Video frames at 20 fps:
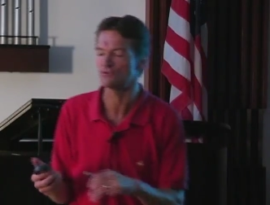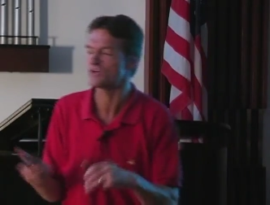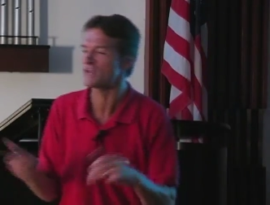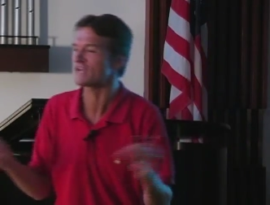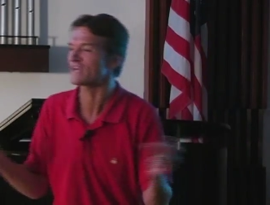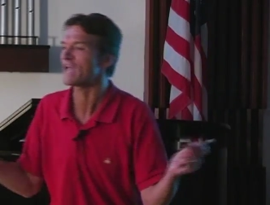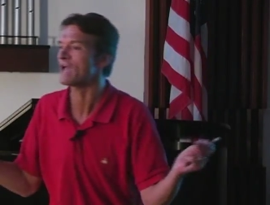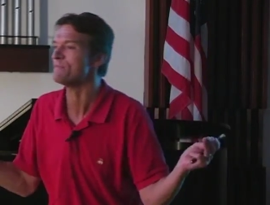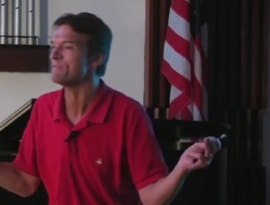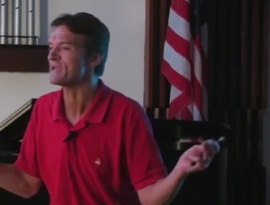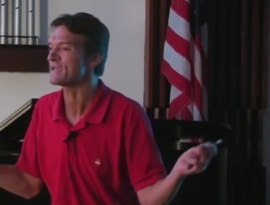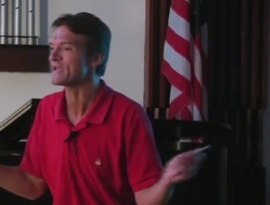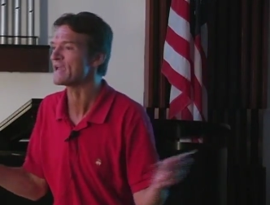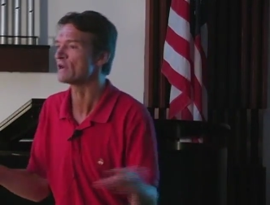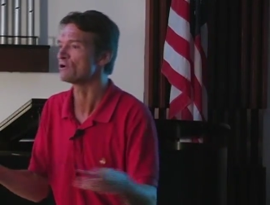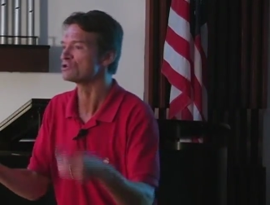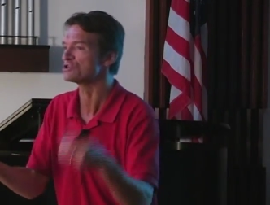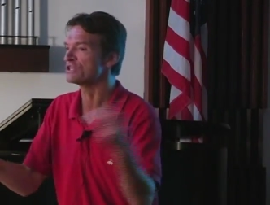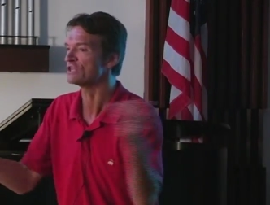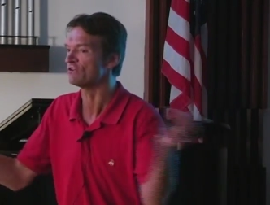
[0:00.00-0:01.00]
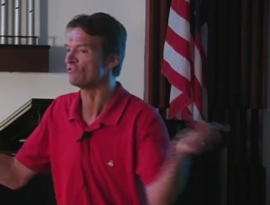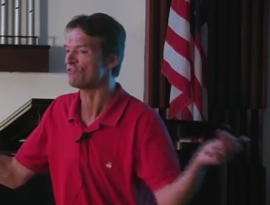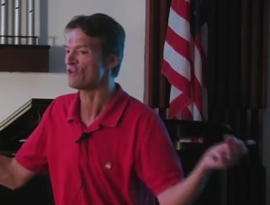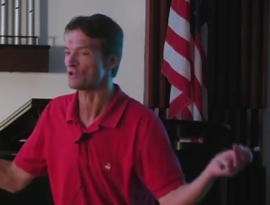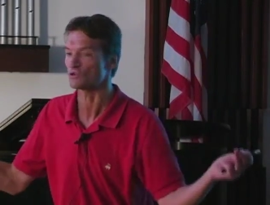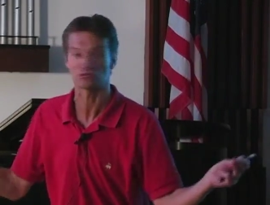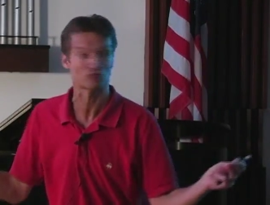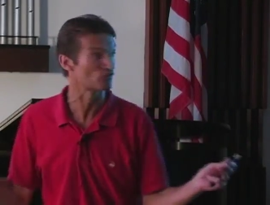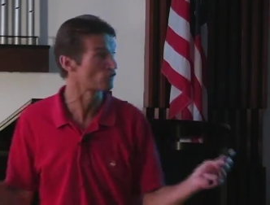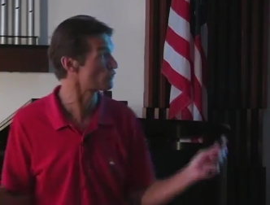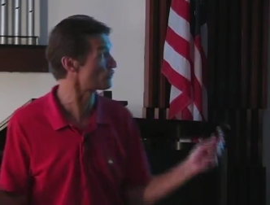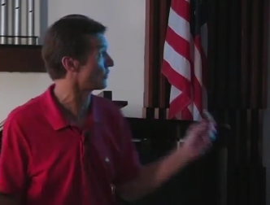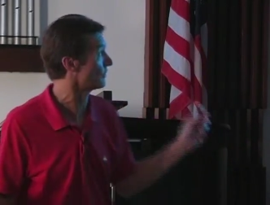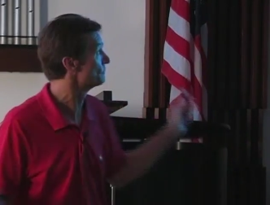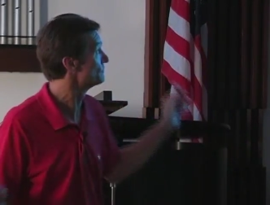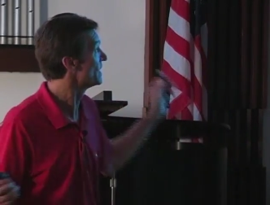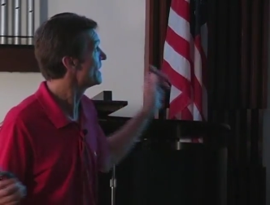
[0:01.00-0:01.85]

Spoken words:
then it can't make energy and it fails further.